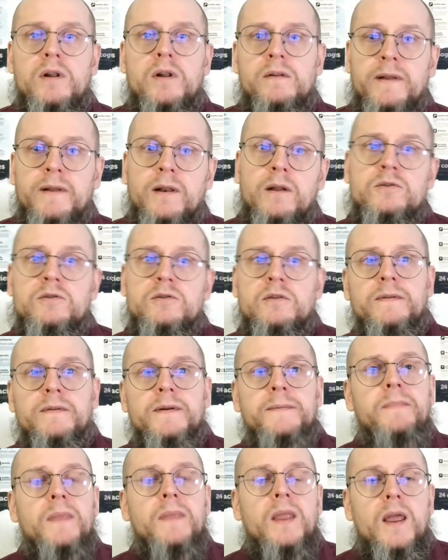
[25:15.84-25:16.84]
philosophy
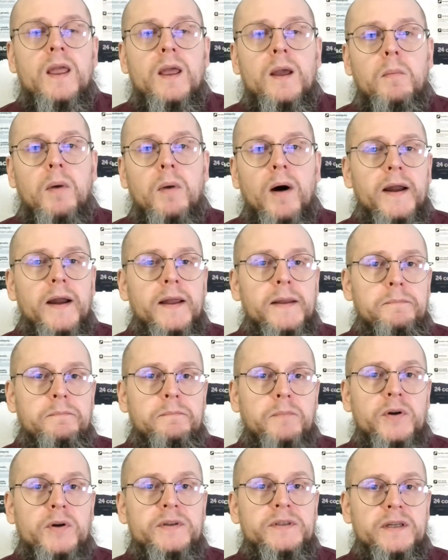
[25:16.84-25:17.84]
by
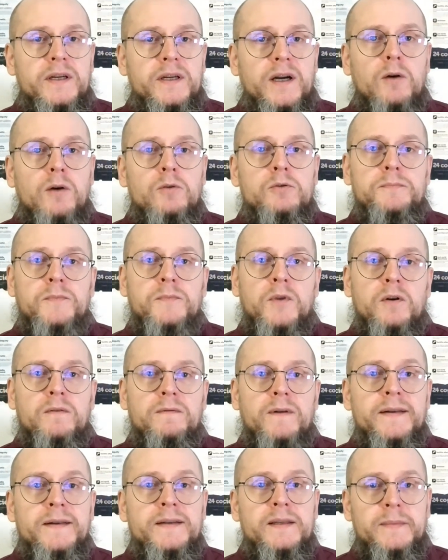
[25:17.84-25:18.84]
pointing out a
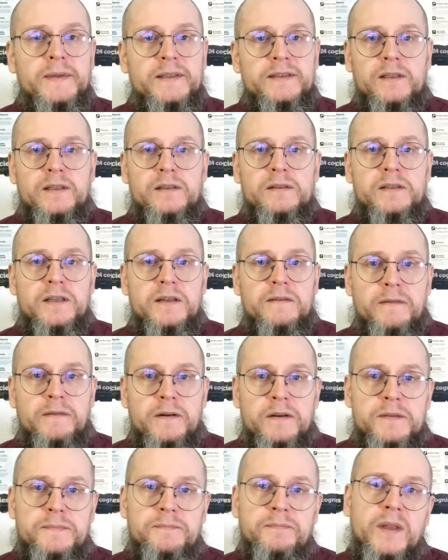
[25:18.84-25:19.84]
fundamental
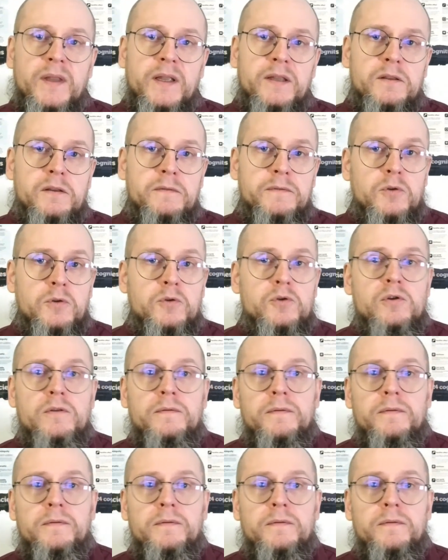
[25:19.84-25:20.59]
difference in the views of